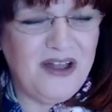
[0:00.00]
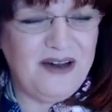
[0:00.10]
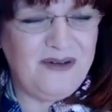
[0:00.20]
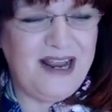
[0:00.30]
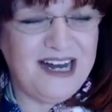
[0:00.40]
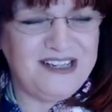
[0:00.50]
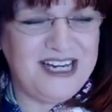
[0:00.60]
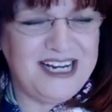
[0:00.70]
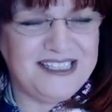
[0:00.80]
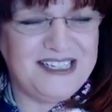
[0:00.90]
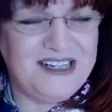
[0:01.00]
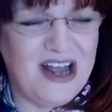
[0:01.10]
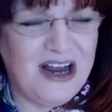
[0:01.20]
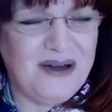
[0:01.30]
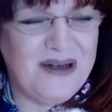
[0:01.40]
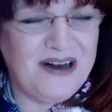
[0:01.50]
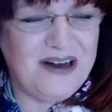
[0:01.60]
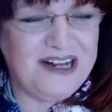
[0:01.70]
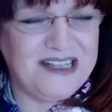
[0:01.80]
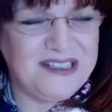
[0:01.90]
glad we had a chance to talk
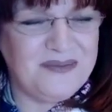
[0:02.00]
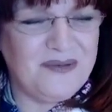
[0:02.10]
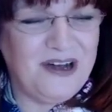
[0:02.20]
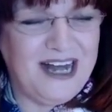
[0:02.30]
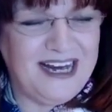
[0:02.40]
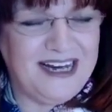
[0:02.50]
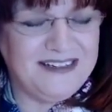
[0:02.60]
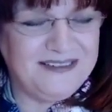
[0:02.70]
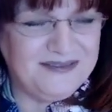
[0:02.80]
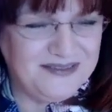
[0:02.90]
about it this morning.